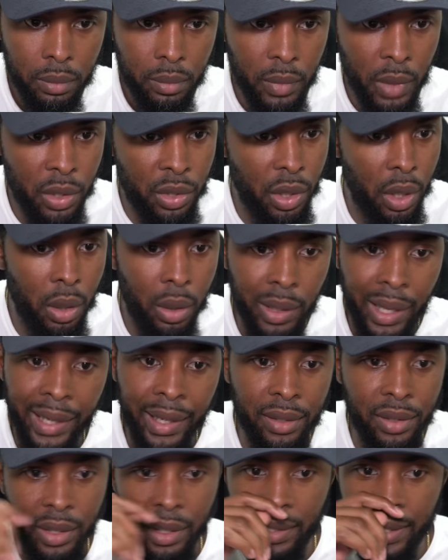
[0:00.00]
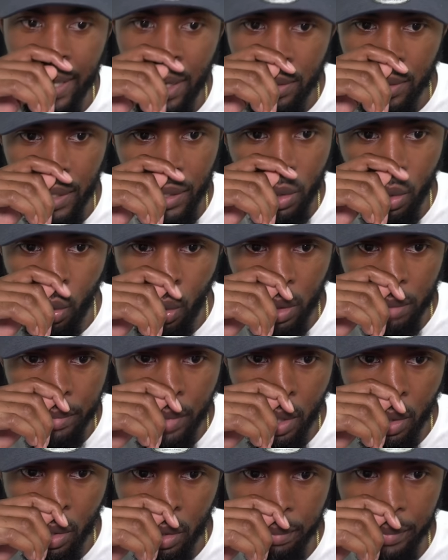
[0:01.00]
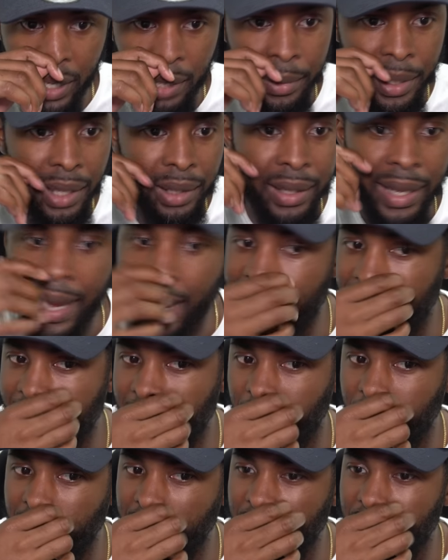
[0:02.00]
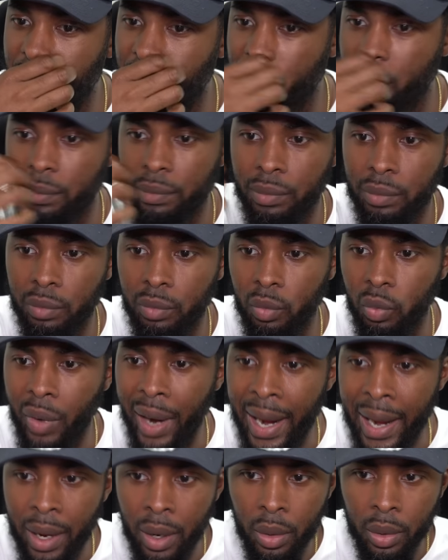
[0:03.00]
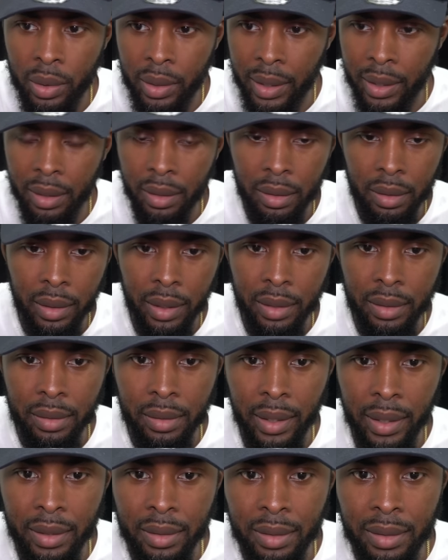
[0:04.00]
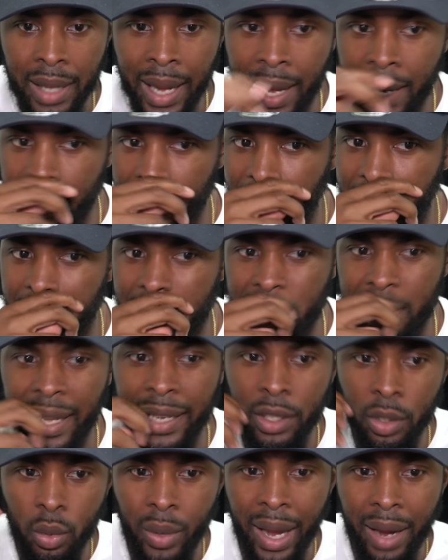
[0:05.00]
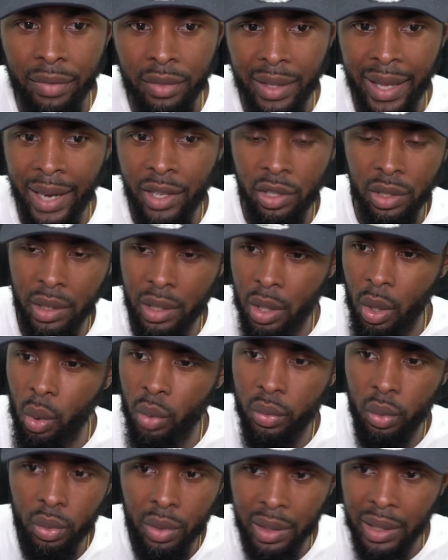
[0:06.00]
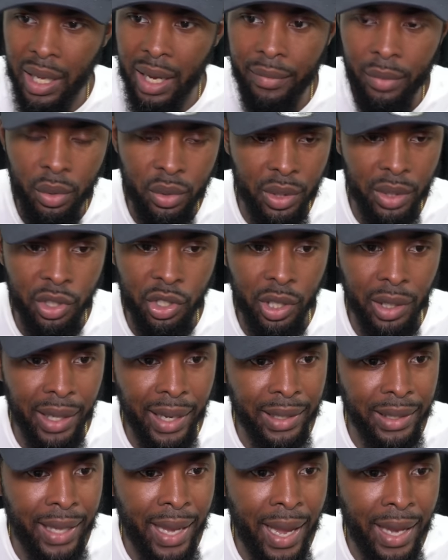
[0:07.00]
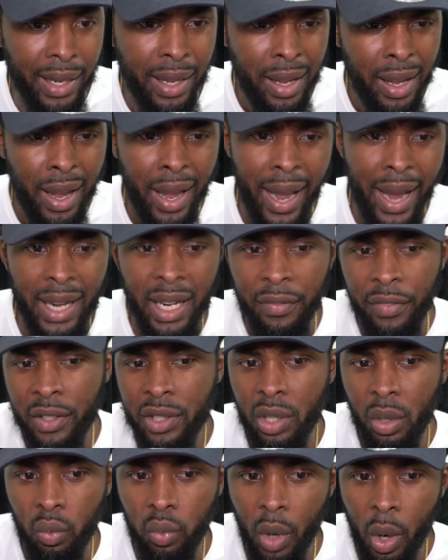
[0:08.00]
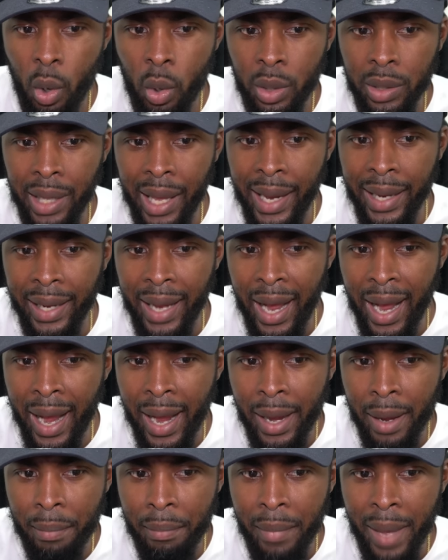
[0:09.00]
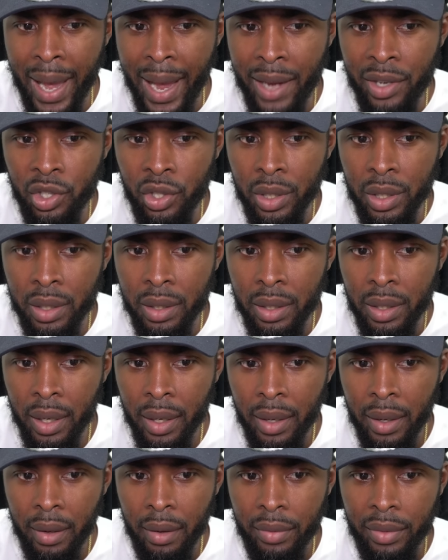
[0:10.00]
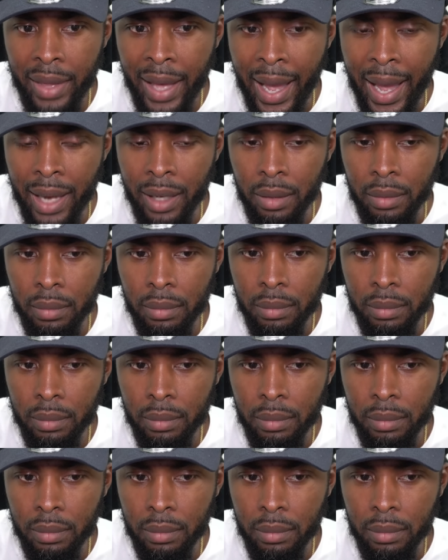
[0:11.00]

So, like I said, sounds like horde mode maybe at the end of each round and it's it's not and it's like you have to actually go through the levels and shit like that. And if it's a rogue like, I imagine that